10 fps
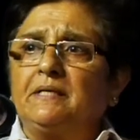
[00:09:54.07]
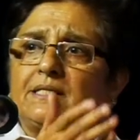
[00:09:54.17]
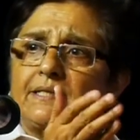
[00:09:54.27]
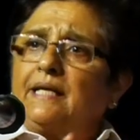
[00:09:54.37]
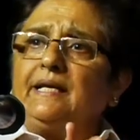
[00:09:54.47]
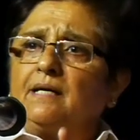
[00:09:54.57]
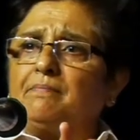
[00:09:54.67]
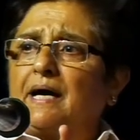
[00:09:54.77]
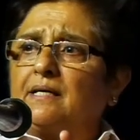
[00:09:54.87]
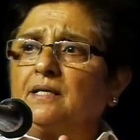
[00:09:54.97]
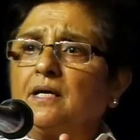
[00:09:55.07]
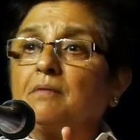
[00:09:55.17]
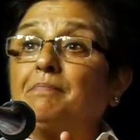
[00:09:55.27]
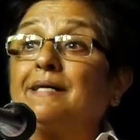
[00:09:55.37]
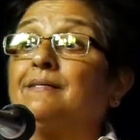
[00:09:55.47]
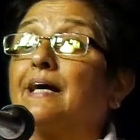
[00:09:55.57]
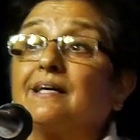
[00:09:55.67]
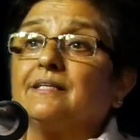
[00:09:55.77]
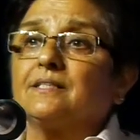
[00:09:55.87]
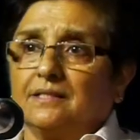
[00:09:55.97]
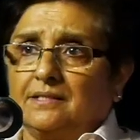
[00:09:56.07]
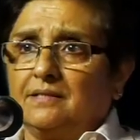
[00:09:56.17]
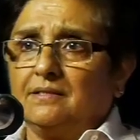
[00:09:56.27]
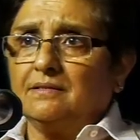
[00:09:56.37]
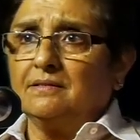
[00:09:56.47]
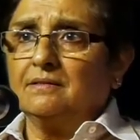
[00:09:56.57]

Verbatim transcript: means killing a man by negligence.